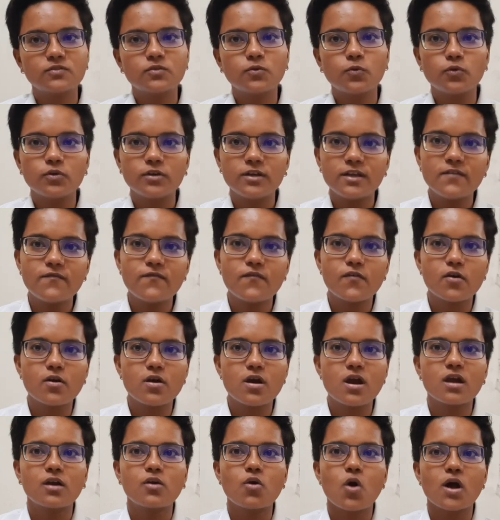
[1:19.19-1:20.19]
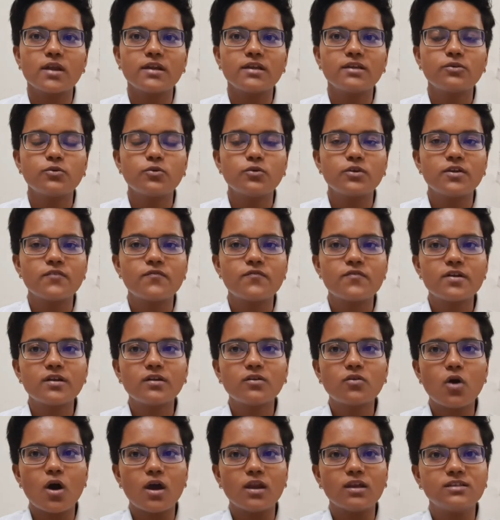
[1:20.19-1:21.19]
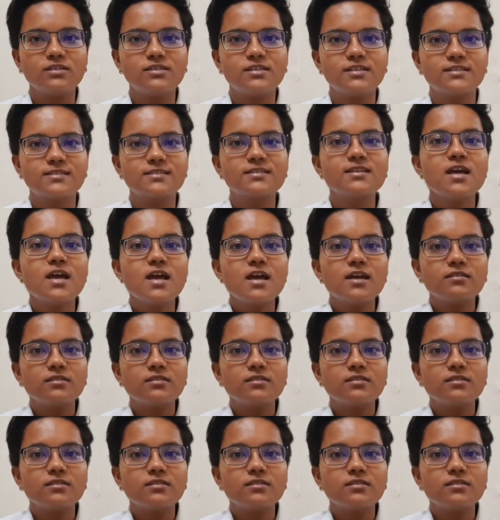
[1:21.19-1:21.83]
could differ according to different colleges,